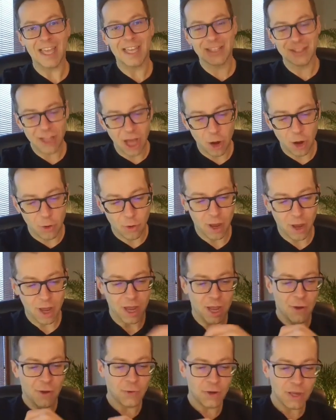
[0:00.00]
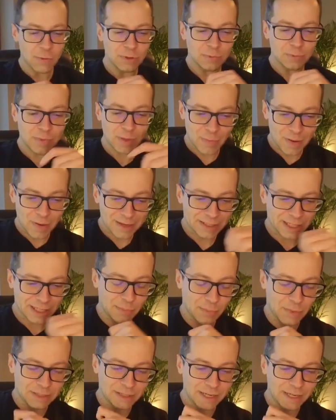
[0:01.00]
no we would be better
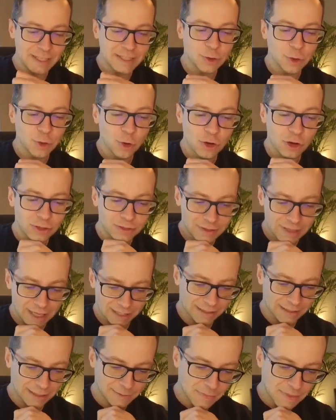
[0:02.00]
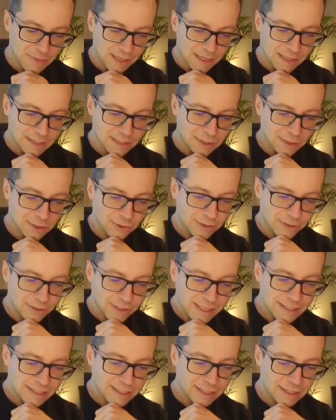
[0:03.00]
but let's look on that so
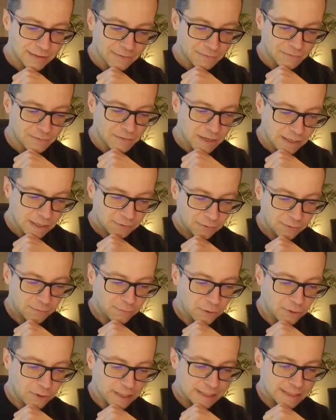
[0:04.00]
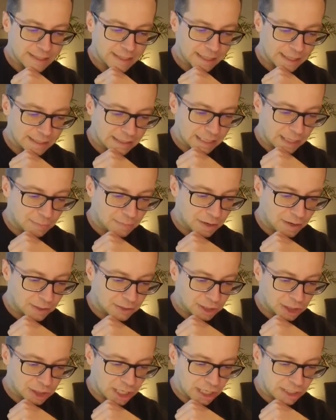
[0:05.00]
let's think for a second
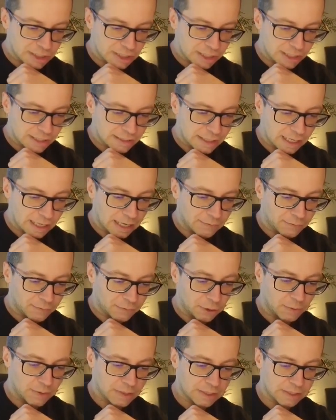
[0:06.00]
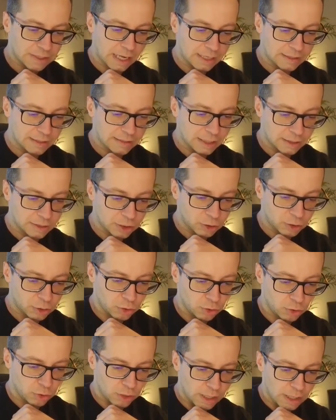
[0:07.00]
about changing a time from standard
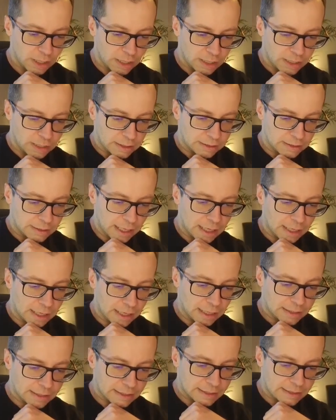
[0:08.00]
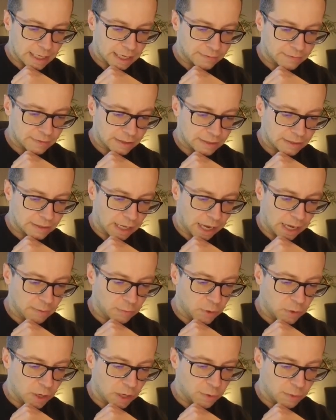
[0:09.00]
to daylight saving time
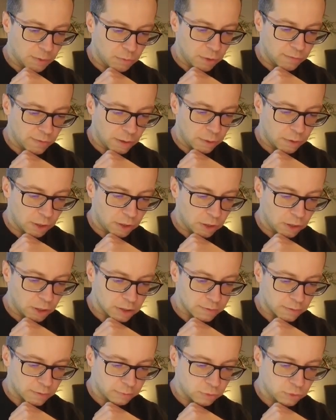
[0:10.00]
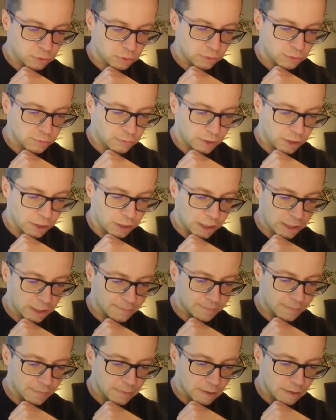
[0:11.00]
where we move our clocks from 2 to
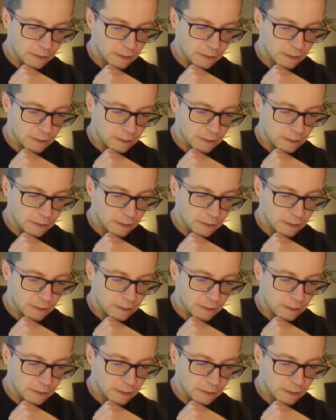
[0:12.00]
3